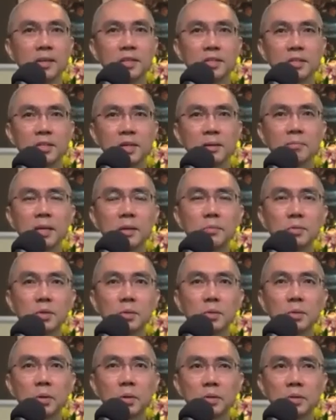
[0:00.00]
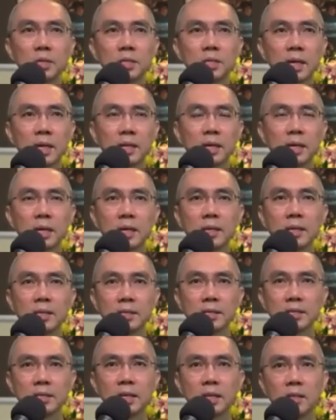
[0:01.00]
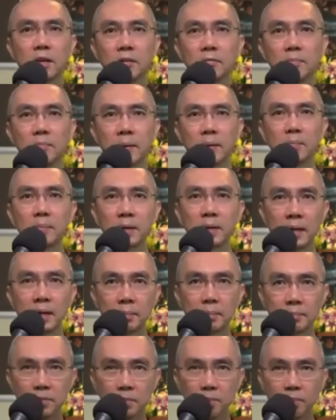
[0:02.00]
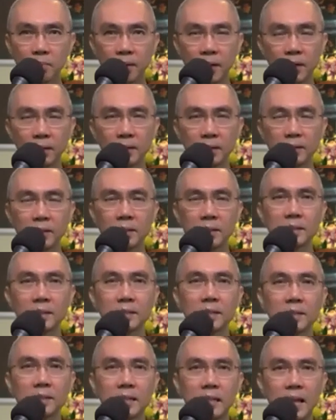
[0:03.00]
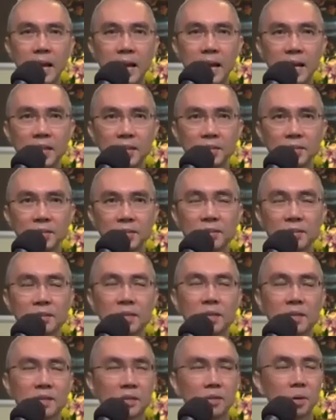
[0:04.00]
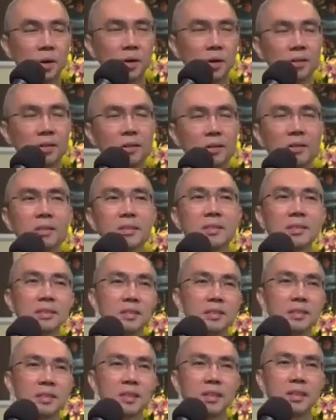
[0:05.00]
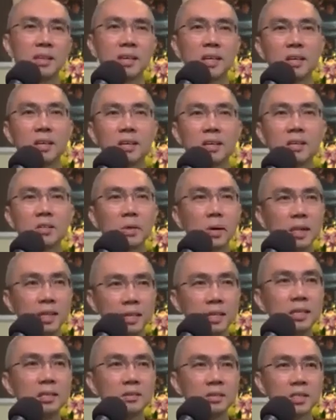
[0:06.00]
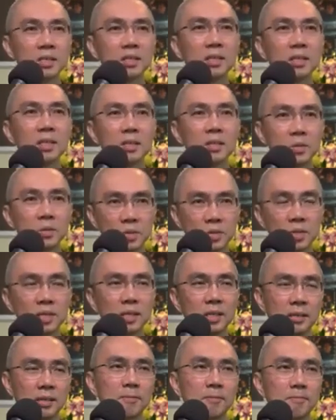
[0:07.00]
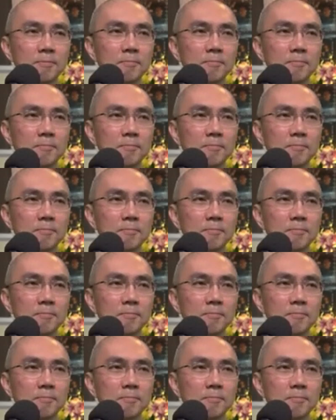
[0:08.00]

Sometimes you notice that the state of mind becomes brighter, less, and so on. It's quite interesting to see.